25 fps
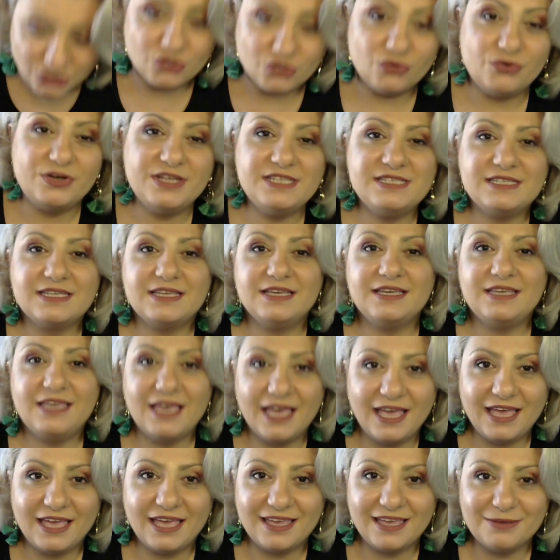a risky
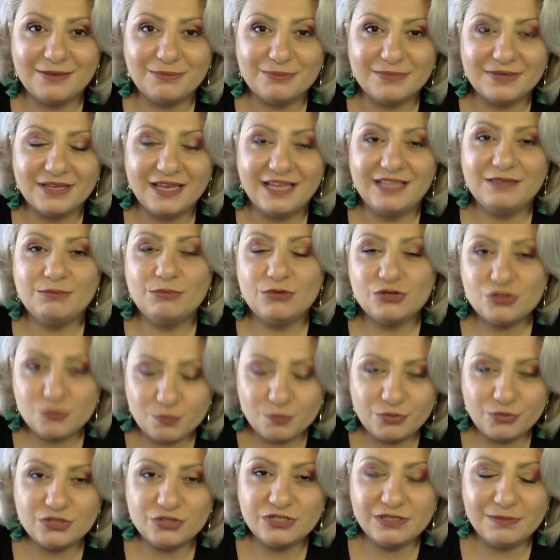game and most
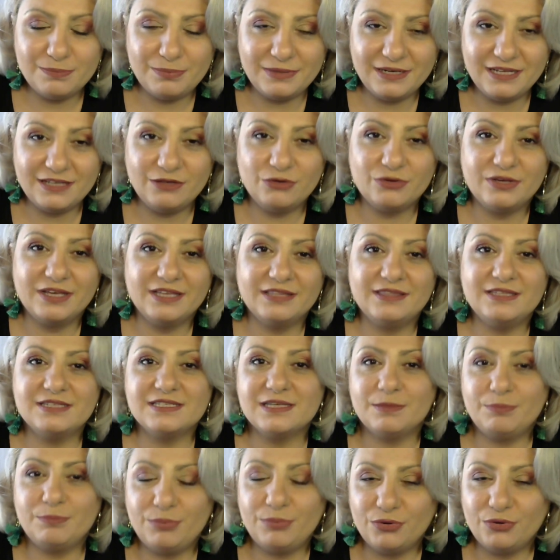possibly you get
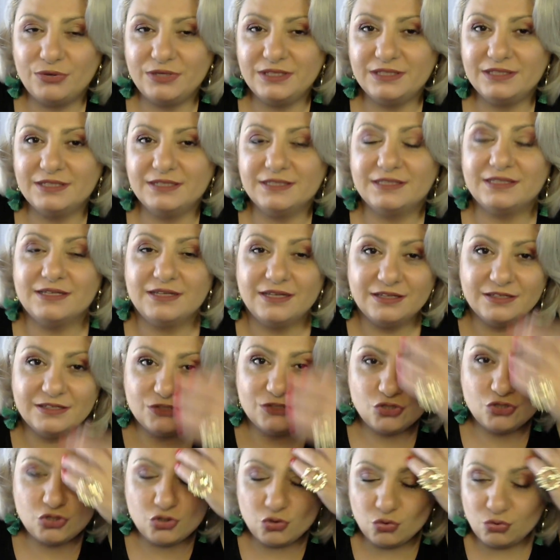disappointed
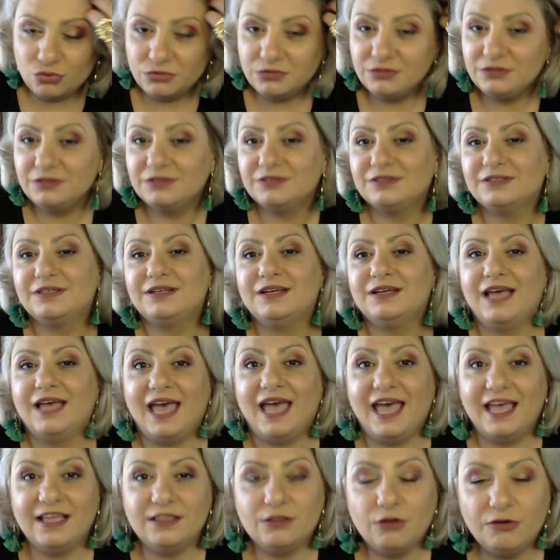soon
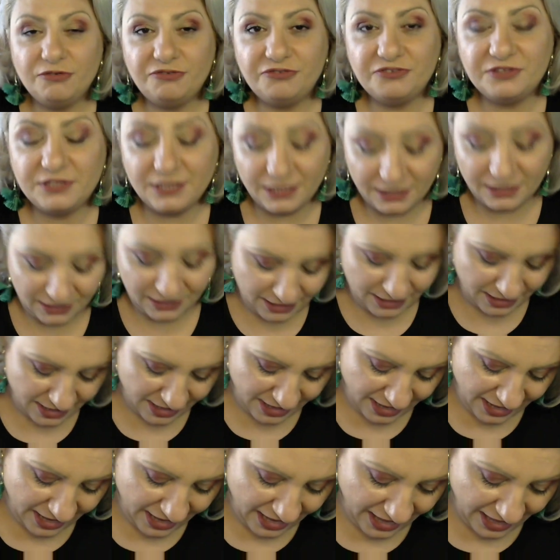and often
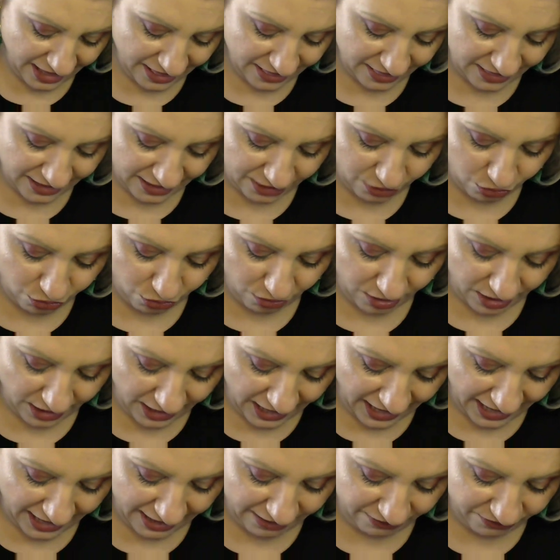and then your
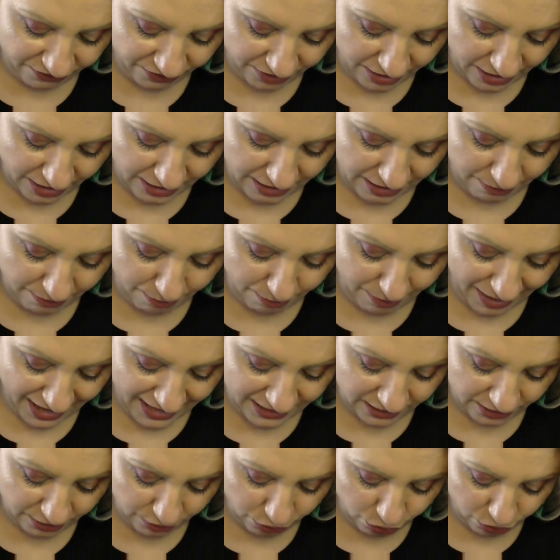life might
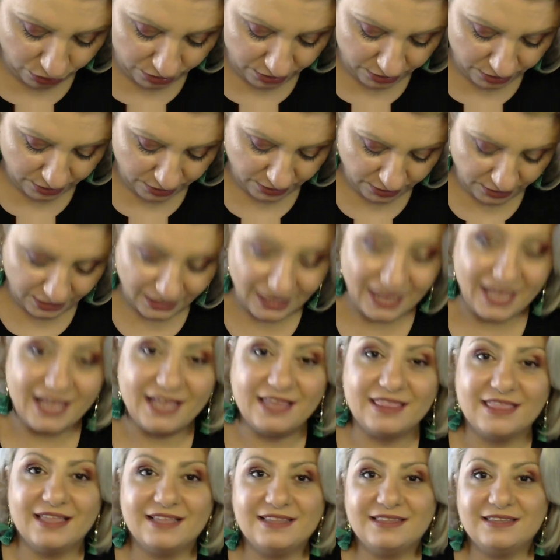look like
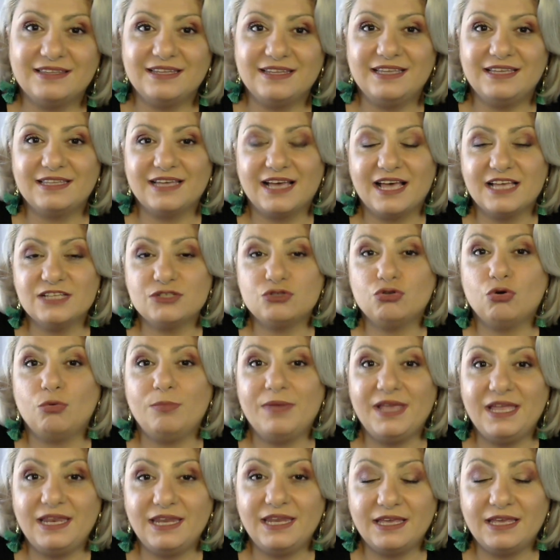that it has no
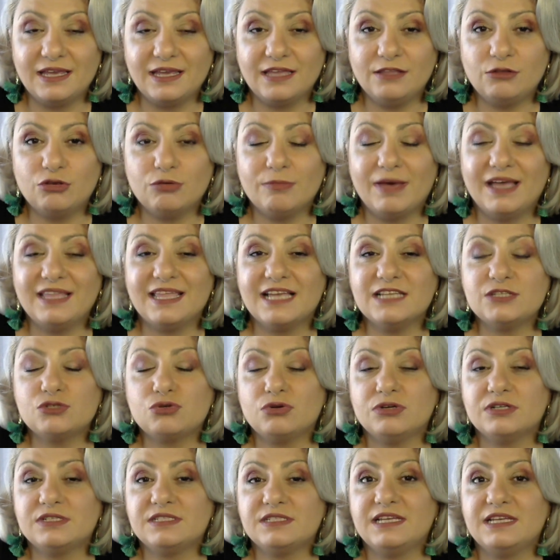meaning and you might ask
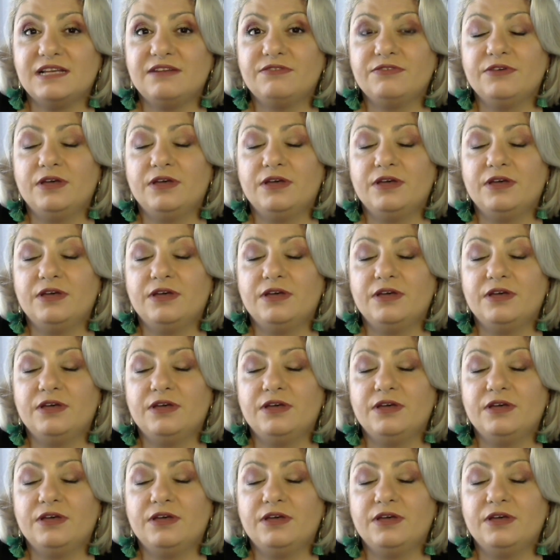yourself